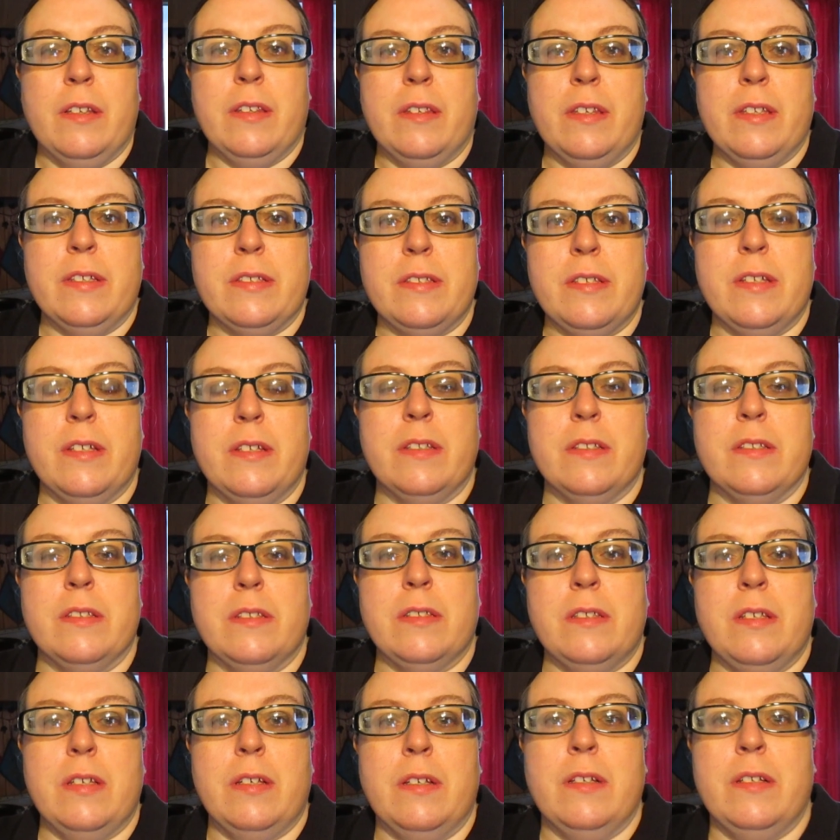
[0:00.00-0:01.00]
This
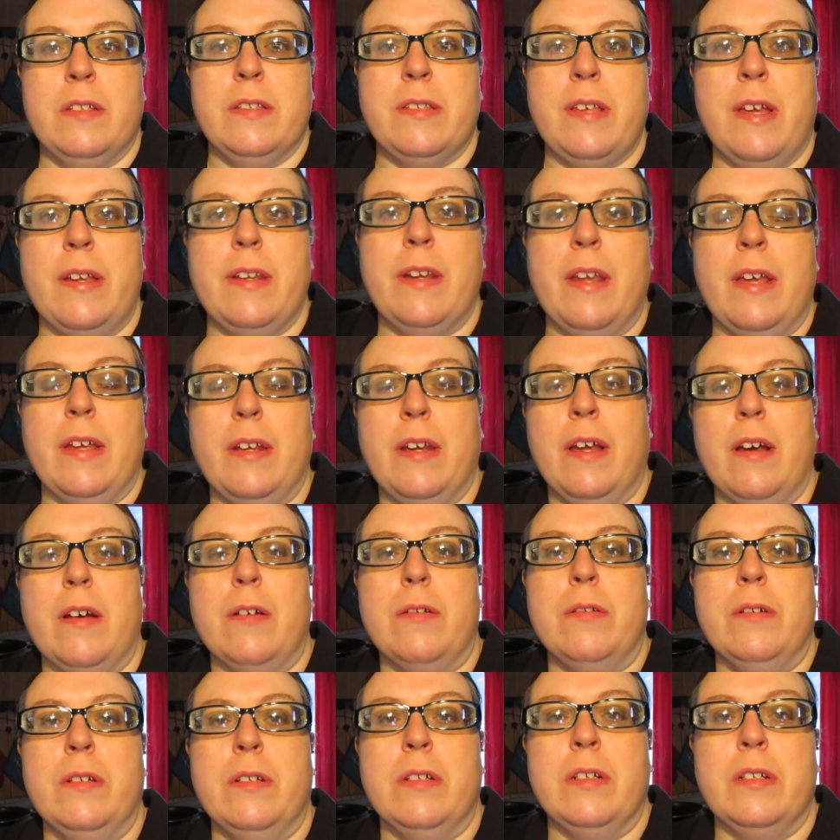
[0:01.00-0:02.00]
is Sunday
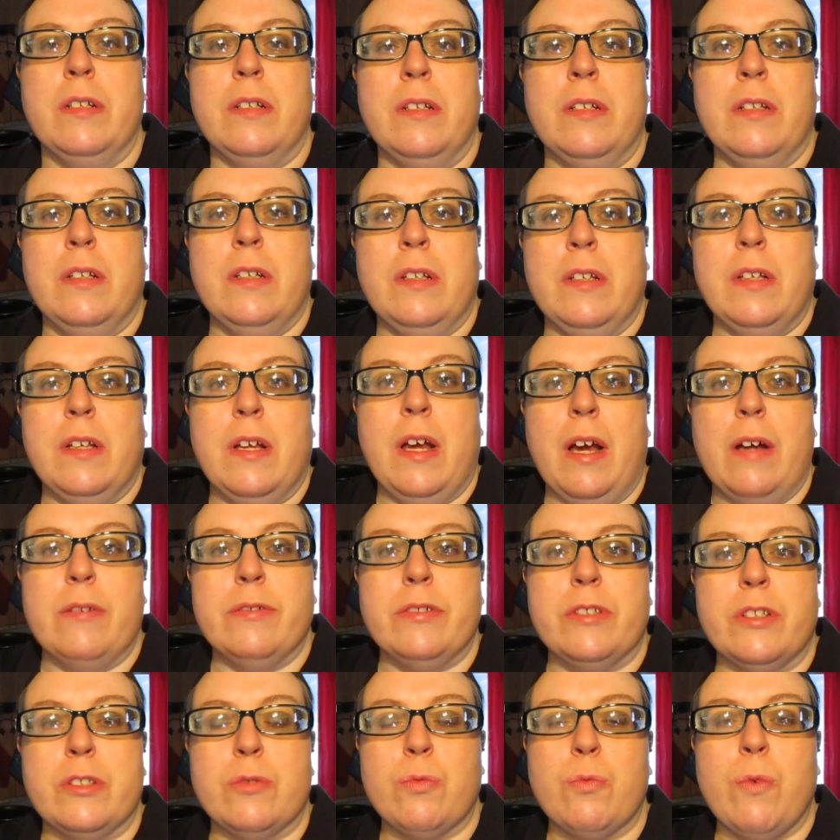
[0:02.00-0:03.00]
now. I
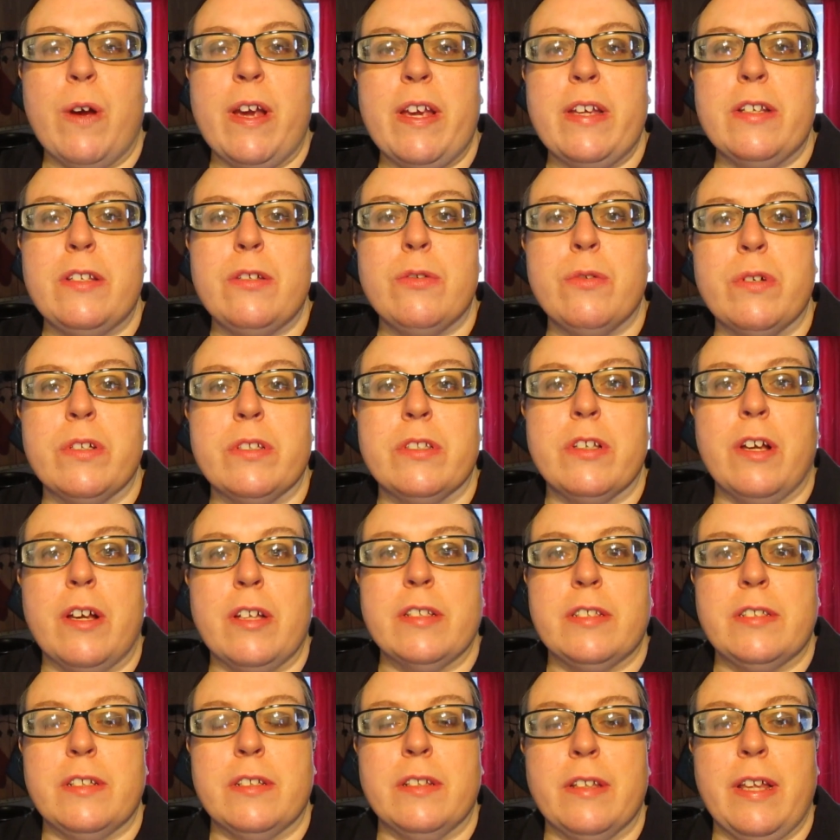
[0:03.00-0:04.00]
was just way too
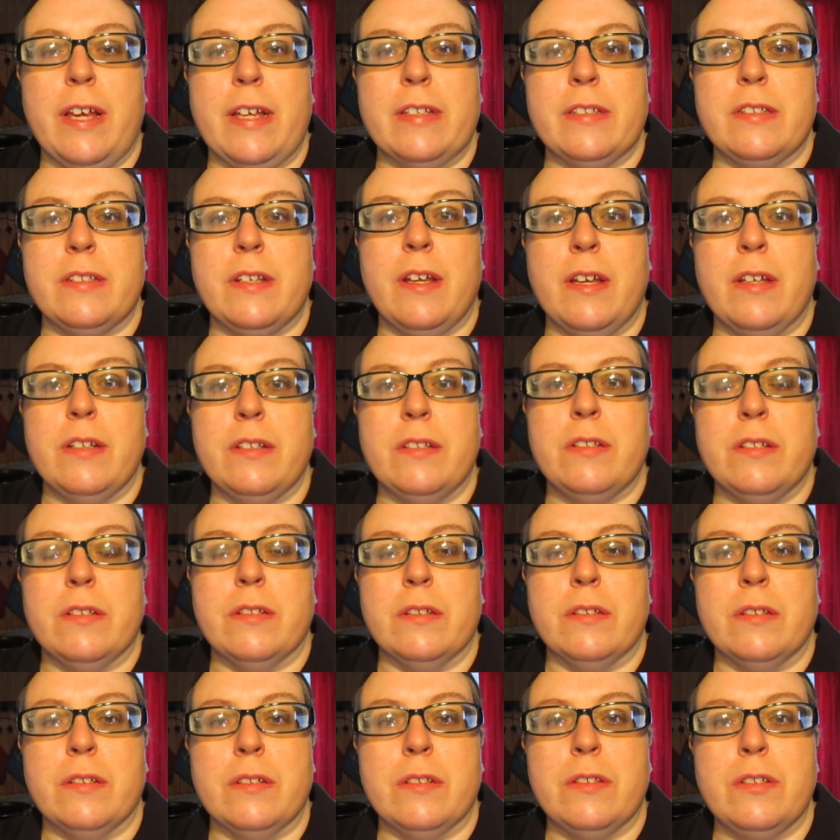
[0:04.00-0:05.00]
exhausted last night
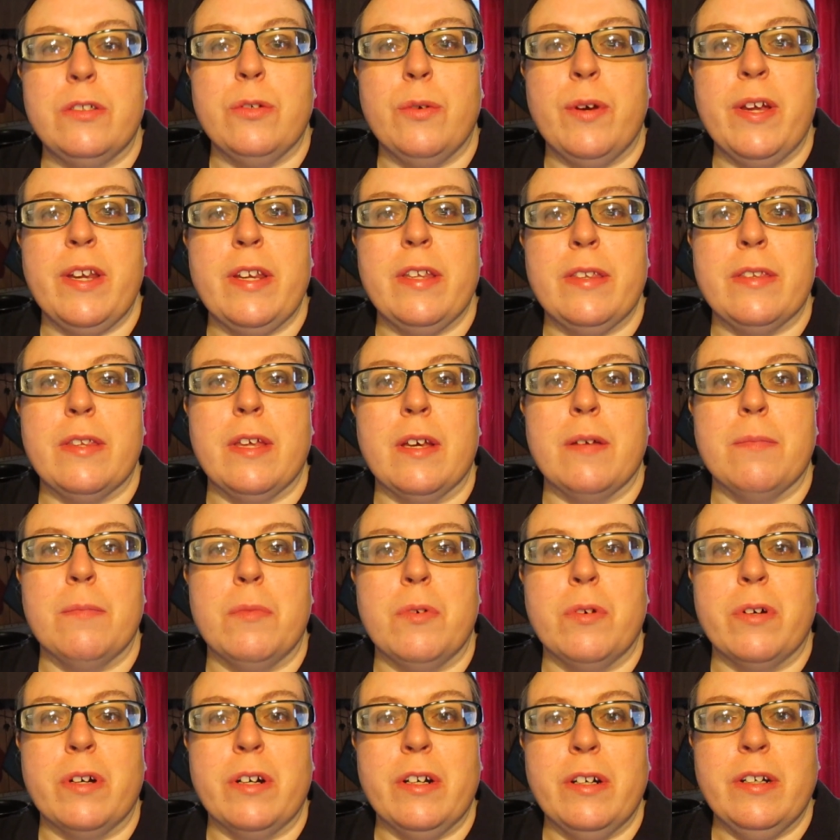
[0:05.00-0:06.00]
to do anything
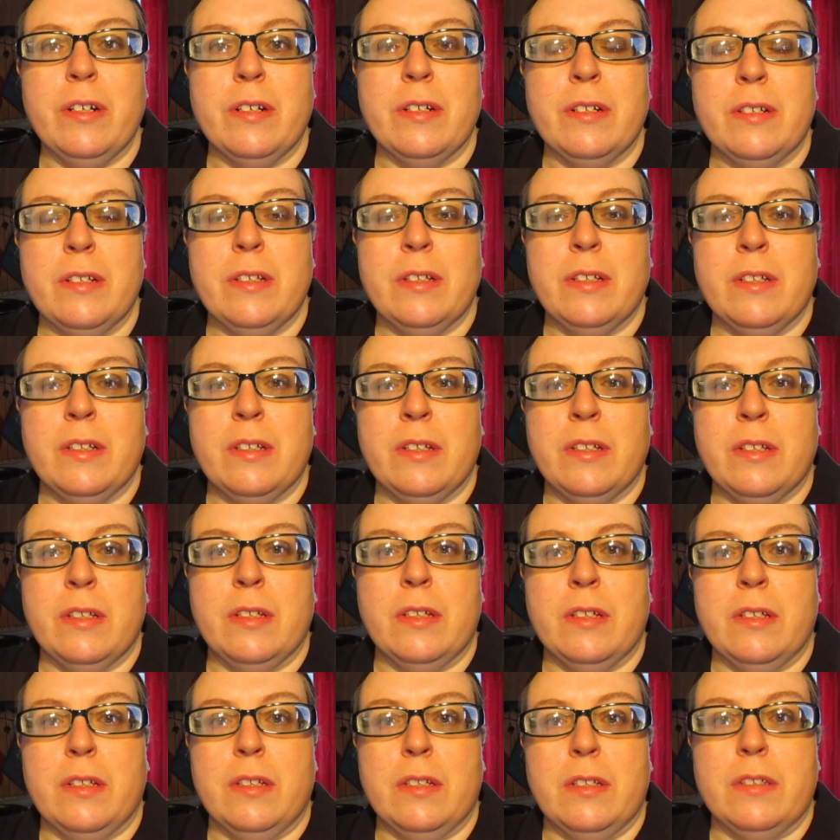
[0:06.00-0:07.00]
more.
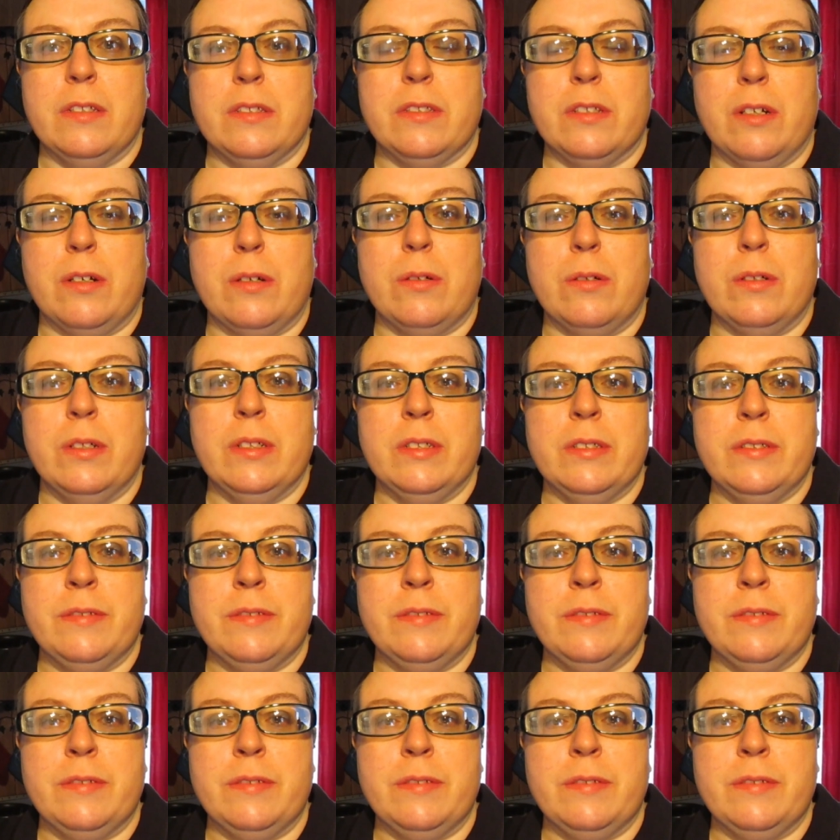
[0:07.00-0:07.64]
So